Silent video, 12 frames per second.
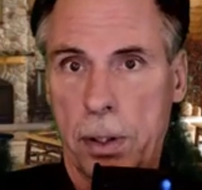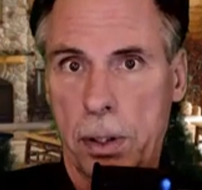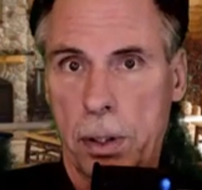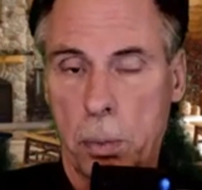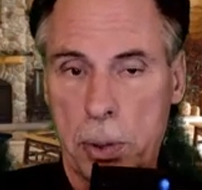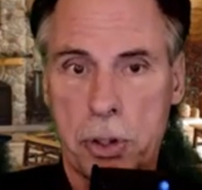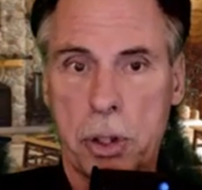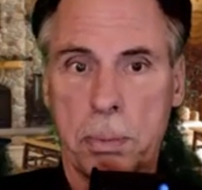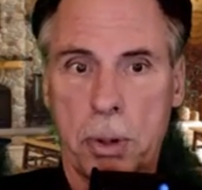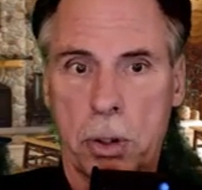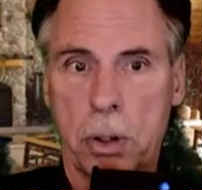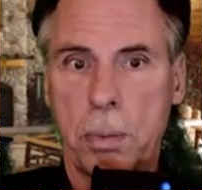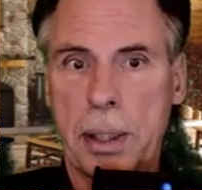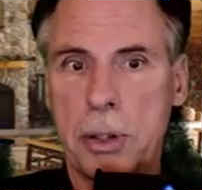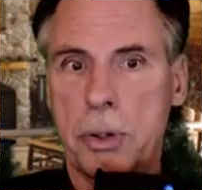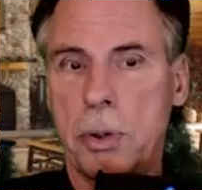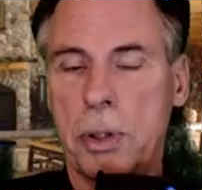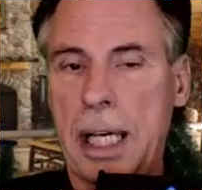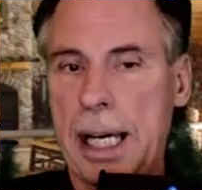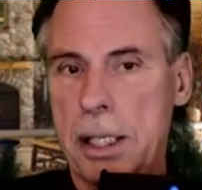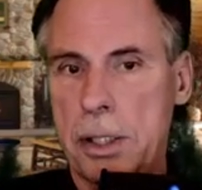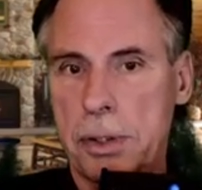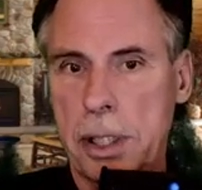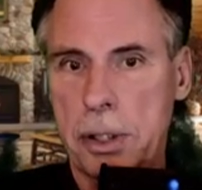the whistleblower went to the
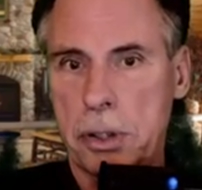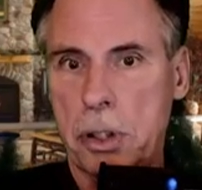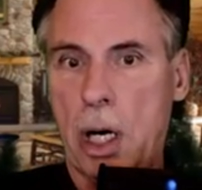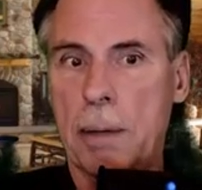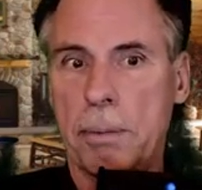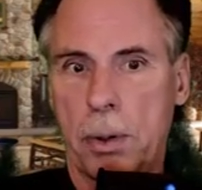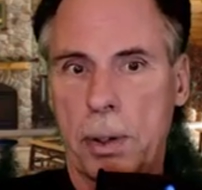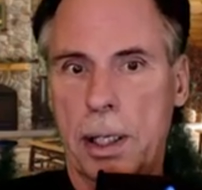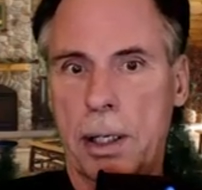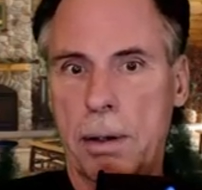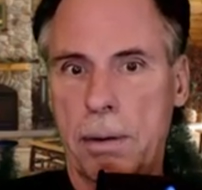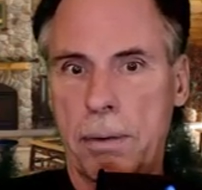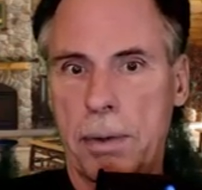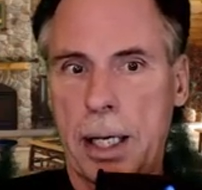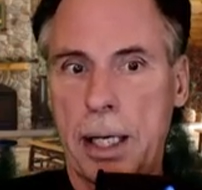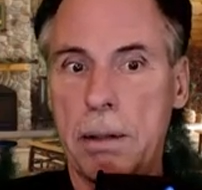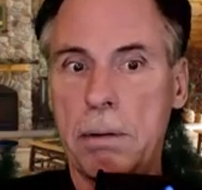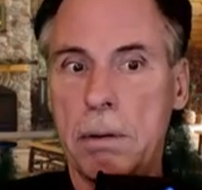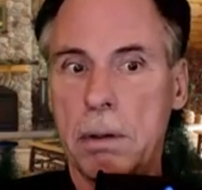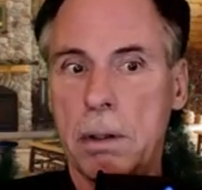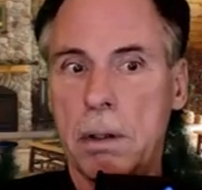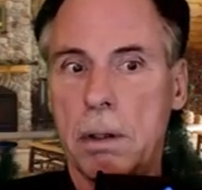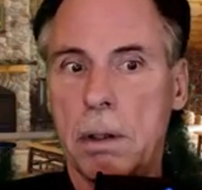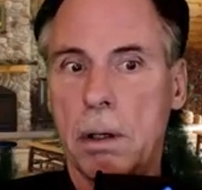agency's top lawyer, then
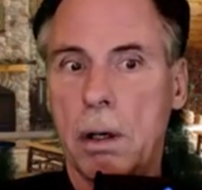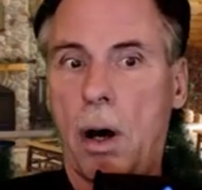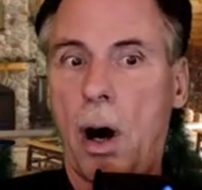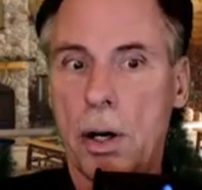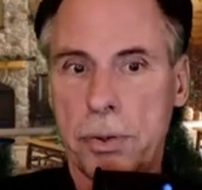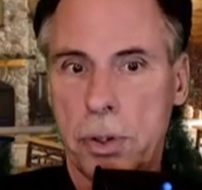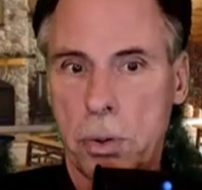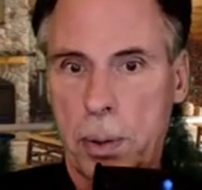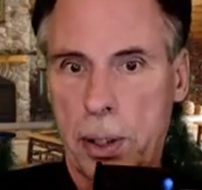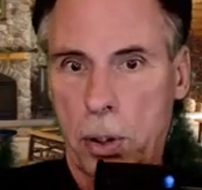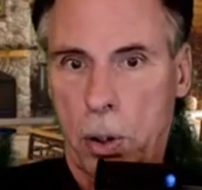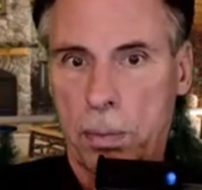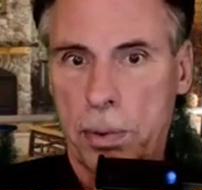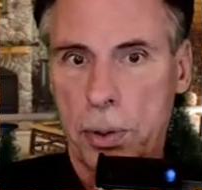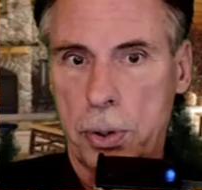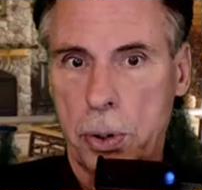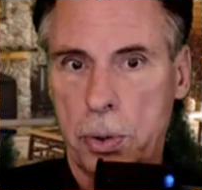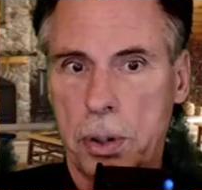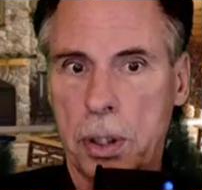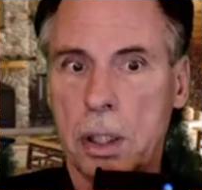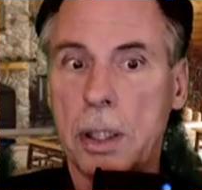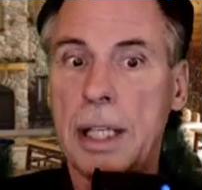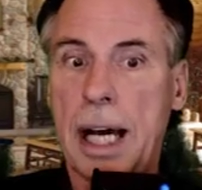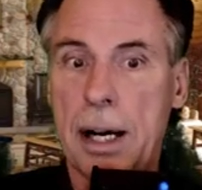also went over to the
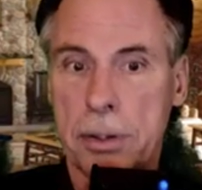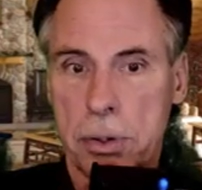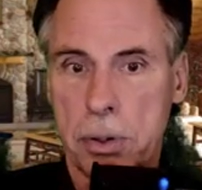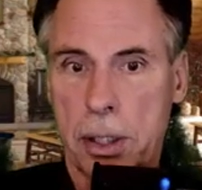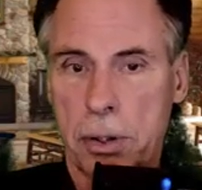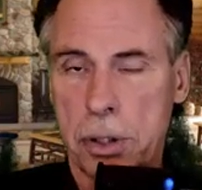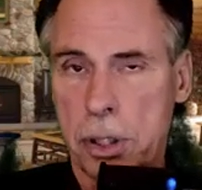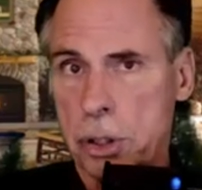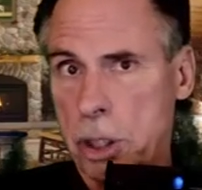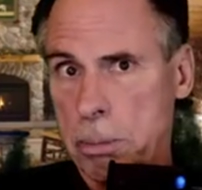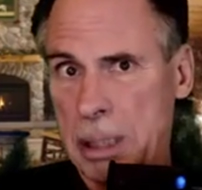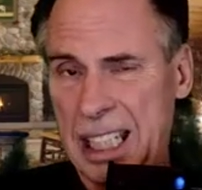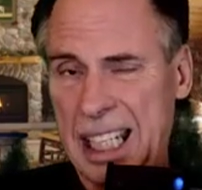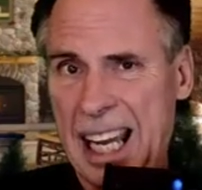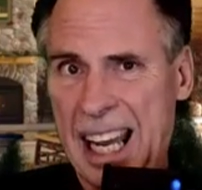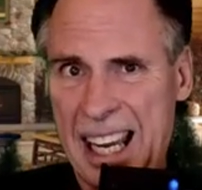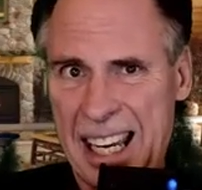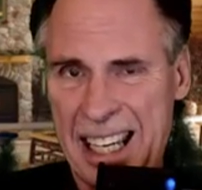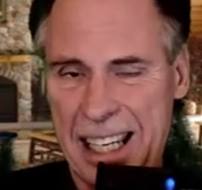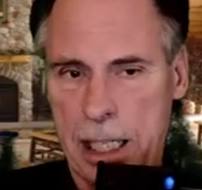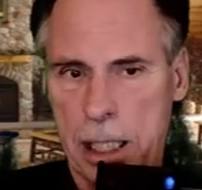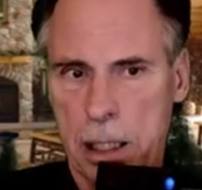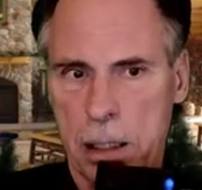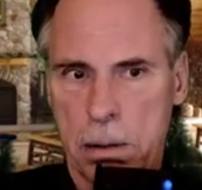House Intelligence Committee
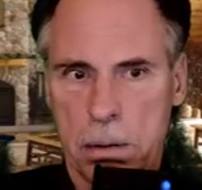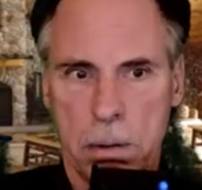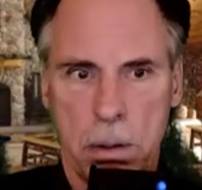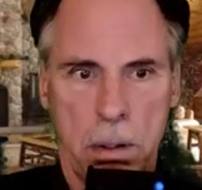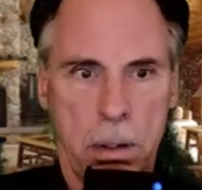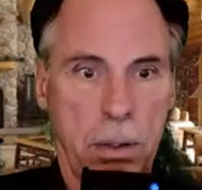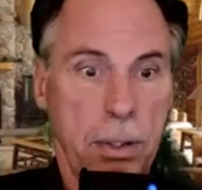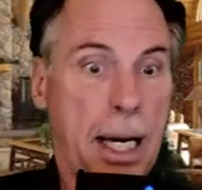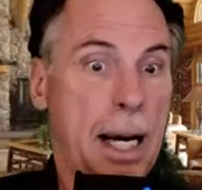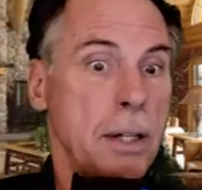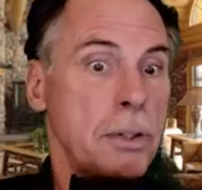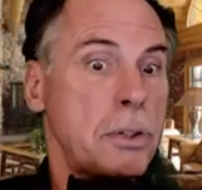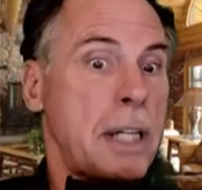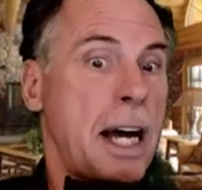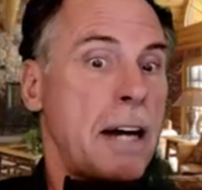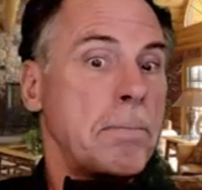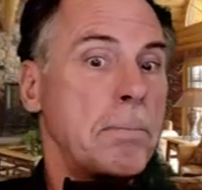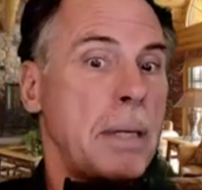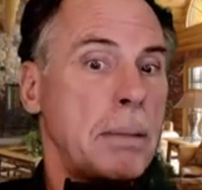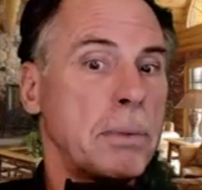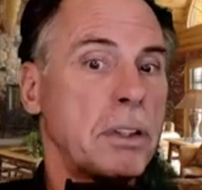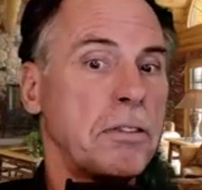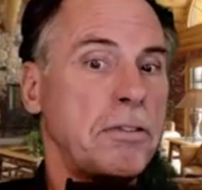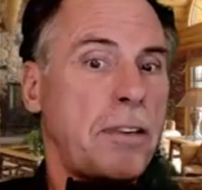aide. The House staff
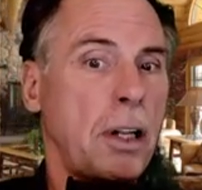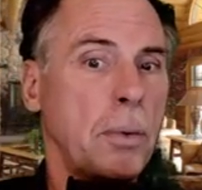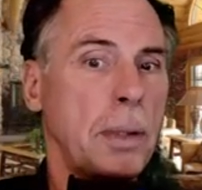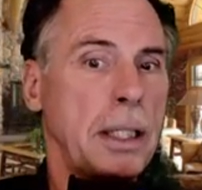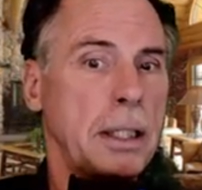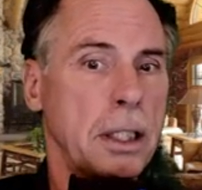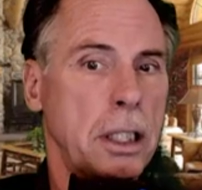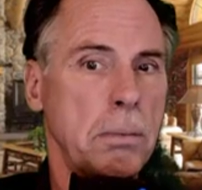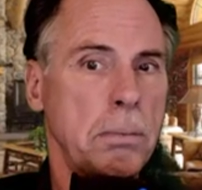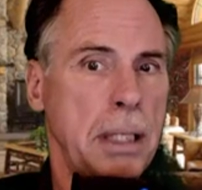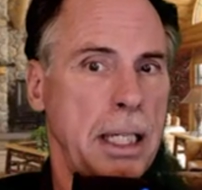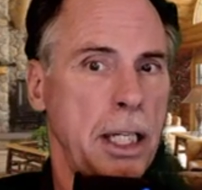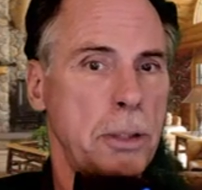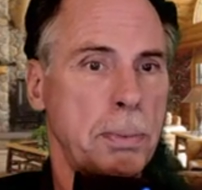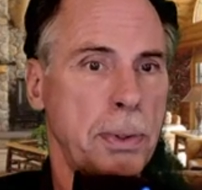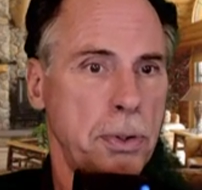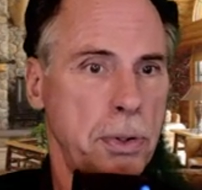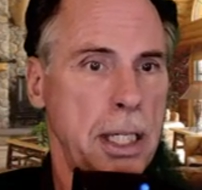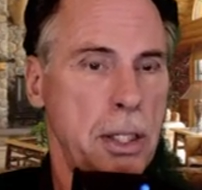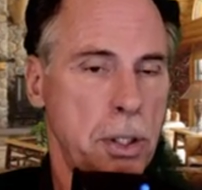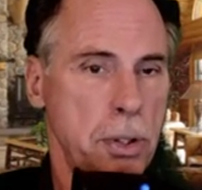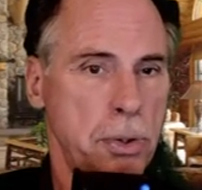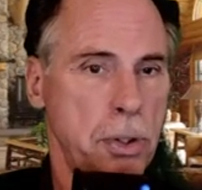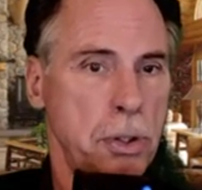member, following the committee's
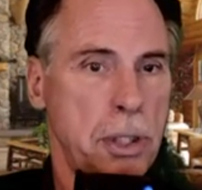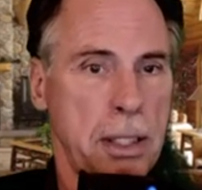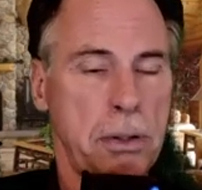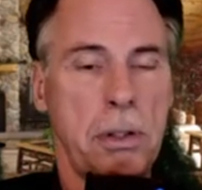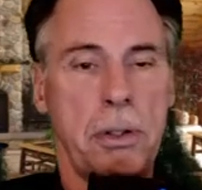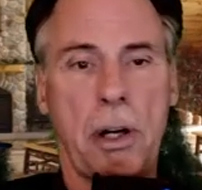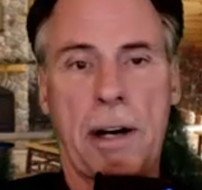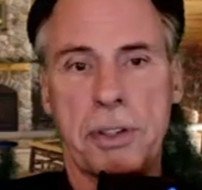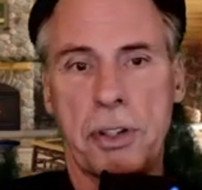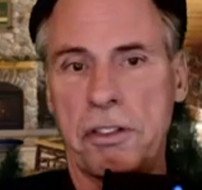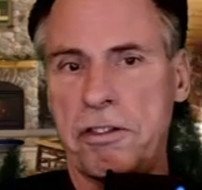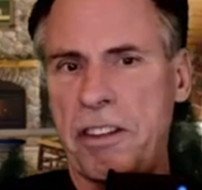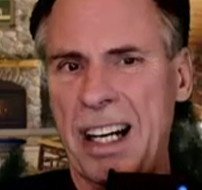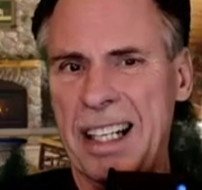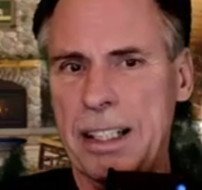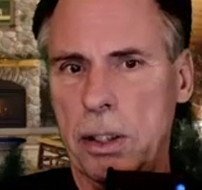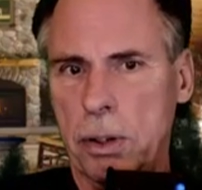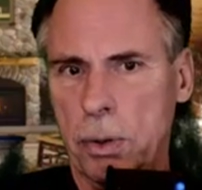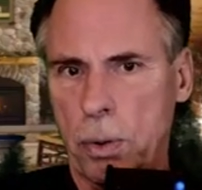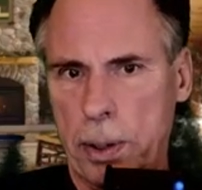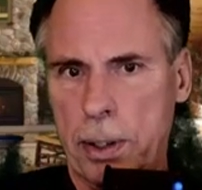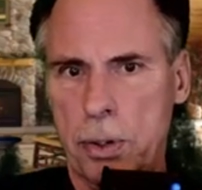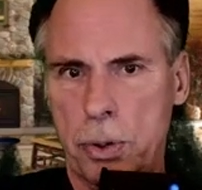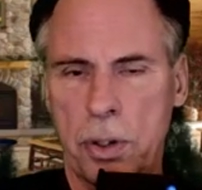procedures, suggested the officer find a
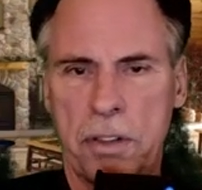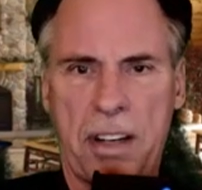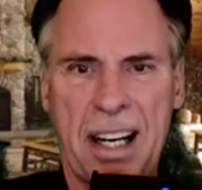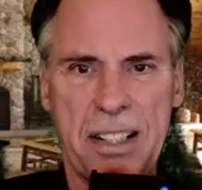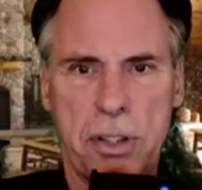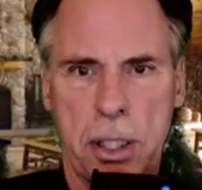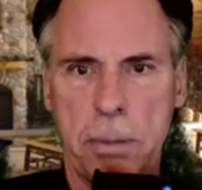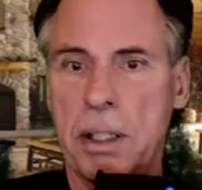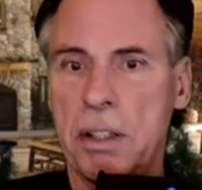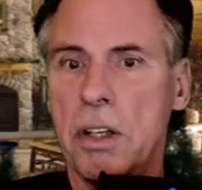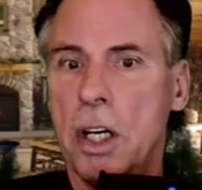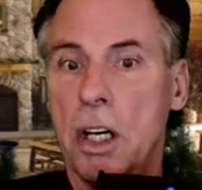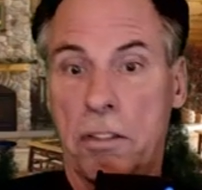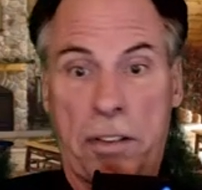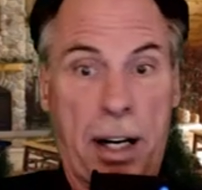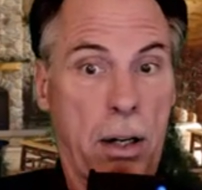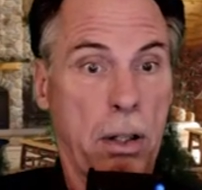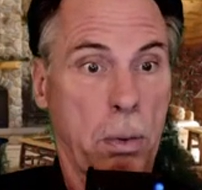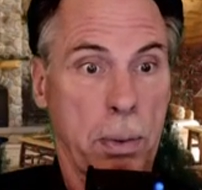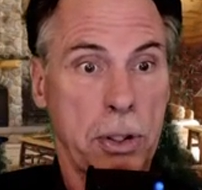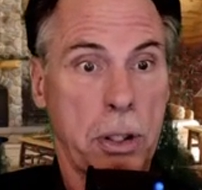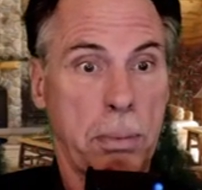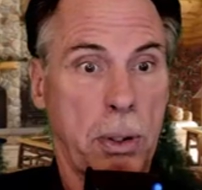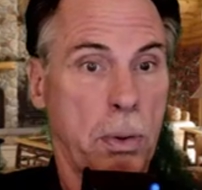lawyer to advise him and file a
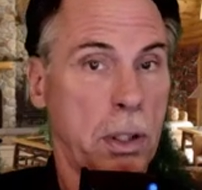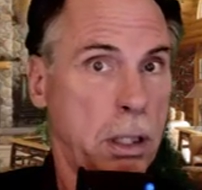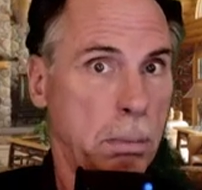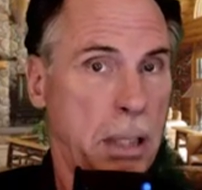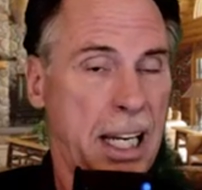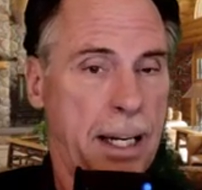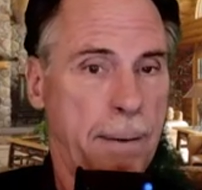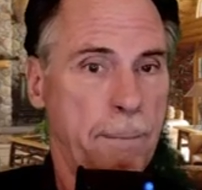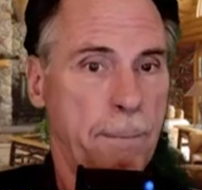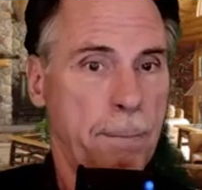whistleblower complaint.